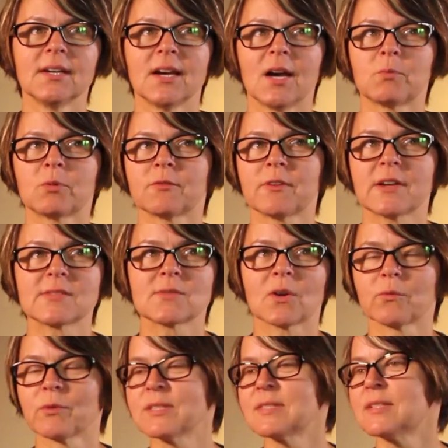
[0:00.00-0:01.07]
a professor at
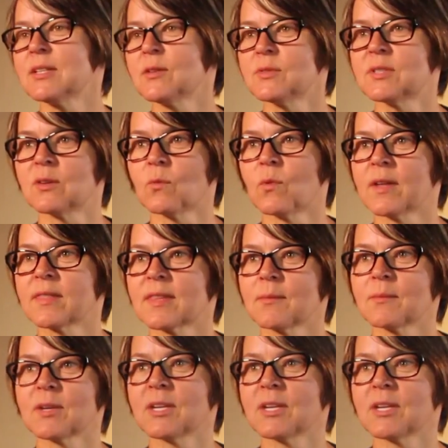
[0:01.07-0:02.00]
RISD who didn't want them.